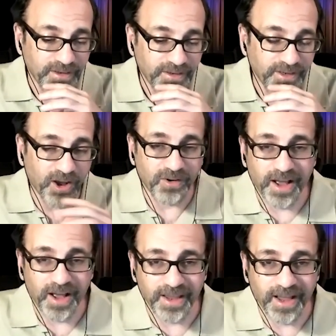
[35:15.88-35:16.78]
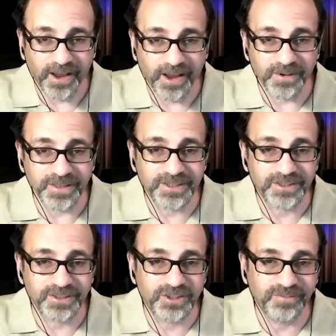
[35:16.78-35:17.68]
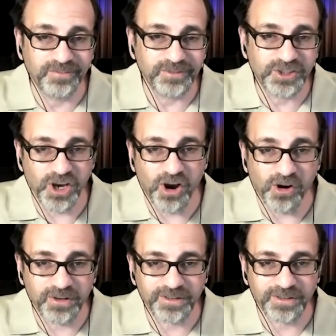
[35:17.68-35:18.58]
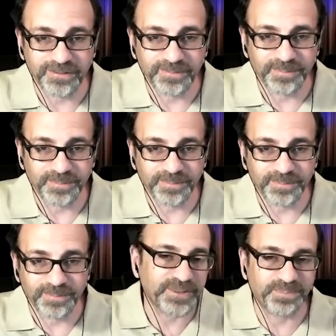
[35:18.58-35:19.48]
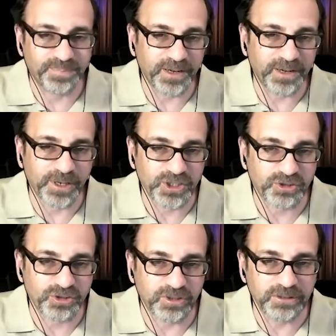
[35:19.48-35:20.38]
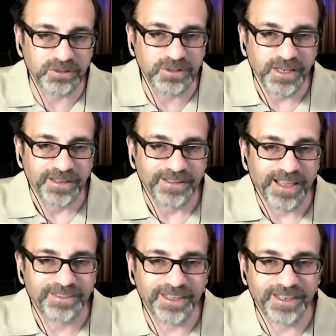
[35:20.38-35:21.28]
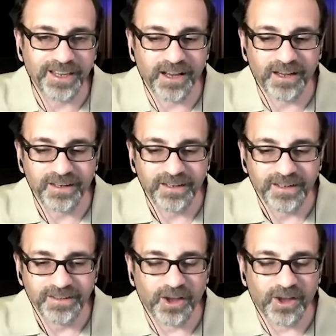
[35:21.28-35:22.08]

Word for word: know, I I always joke, but it's pretty much true that the uh, the